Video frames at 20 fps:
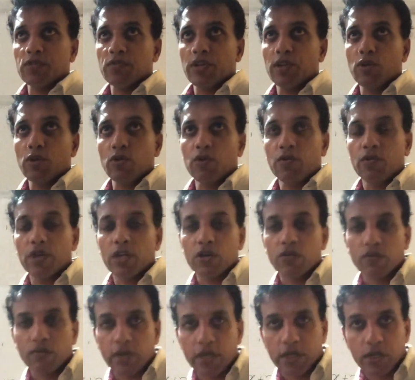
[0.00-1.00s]
video you
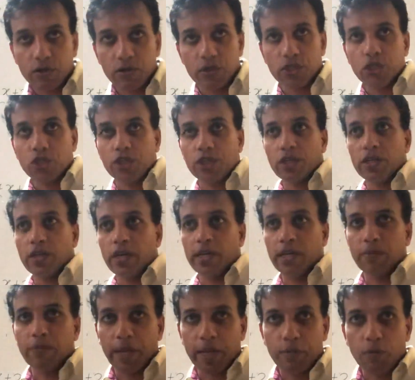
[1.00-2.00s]
worked one question on the
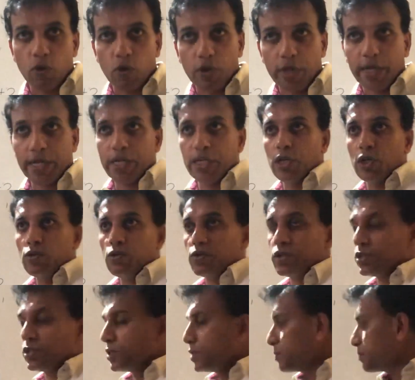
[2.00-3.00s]
parabolic
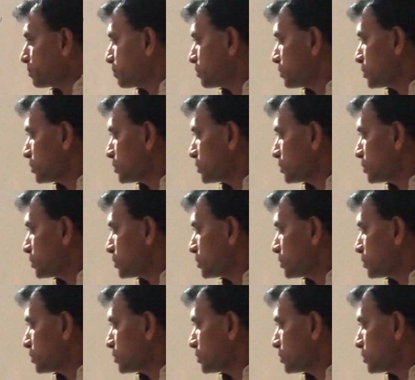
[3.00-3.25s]
curves.